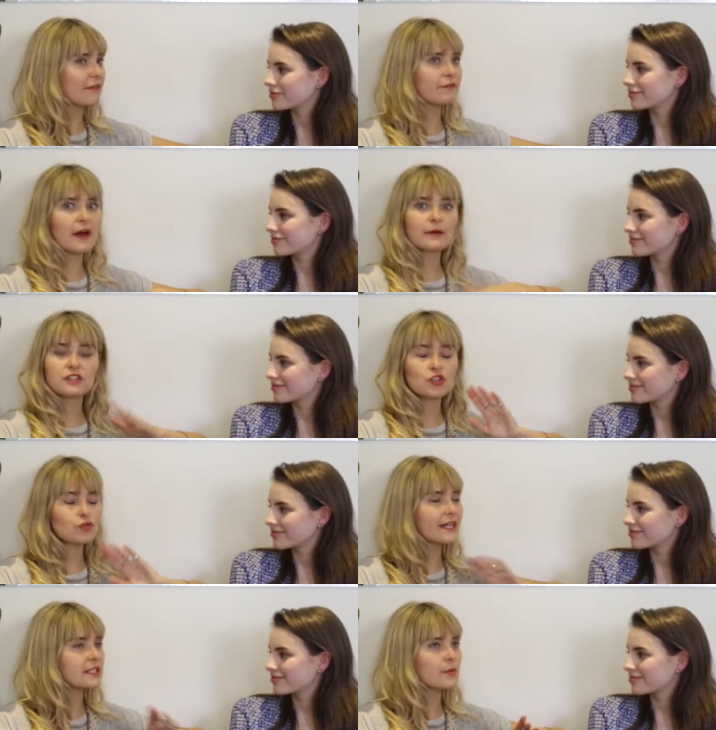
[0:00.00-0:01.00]
Speaker 1: And very
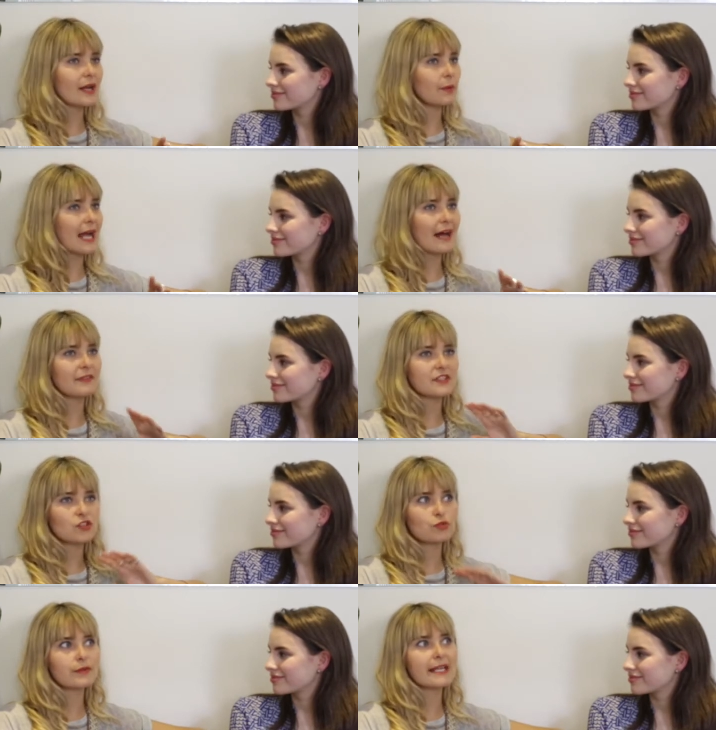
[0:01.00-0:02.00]
straight away, we had
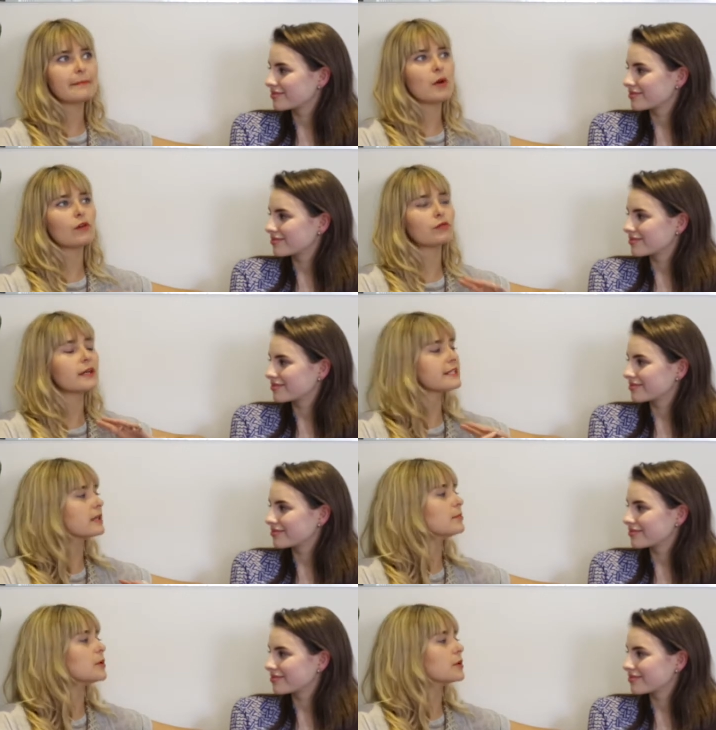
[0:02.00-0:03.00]
this dream of
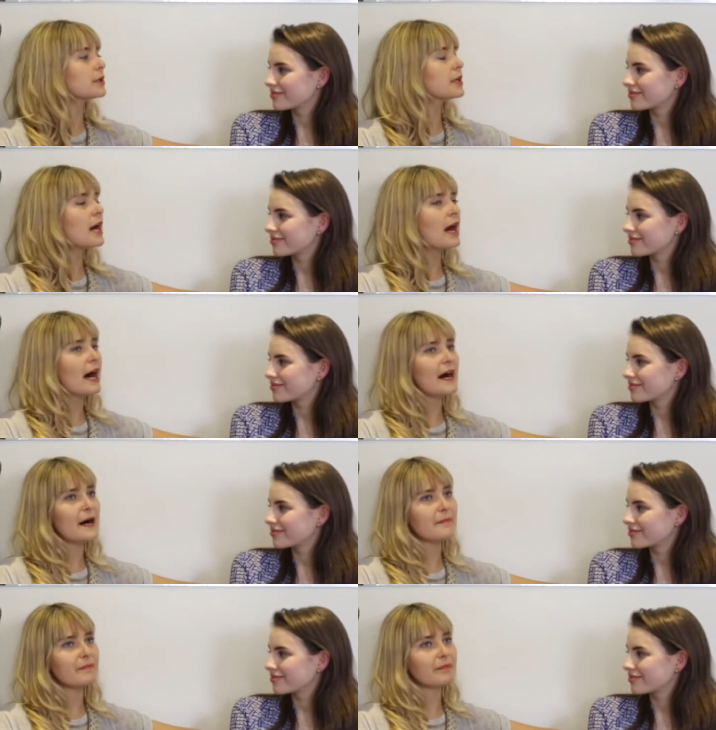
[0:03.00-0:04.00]
writing a book
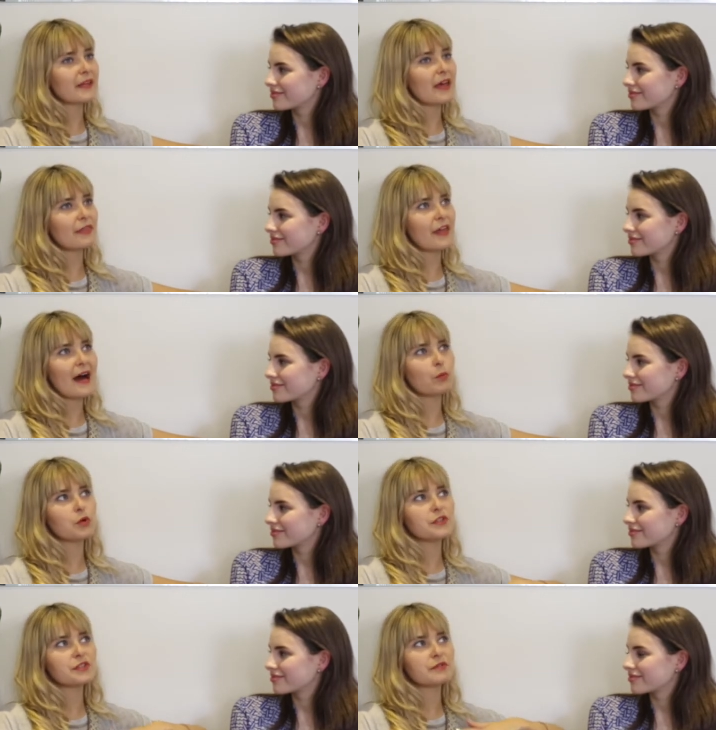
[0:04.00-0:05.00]
um, that would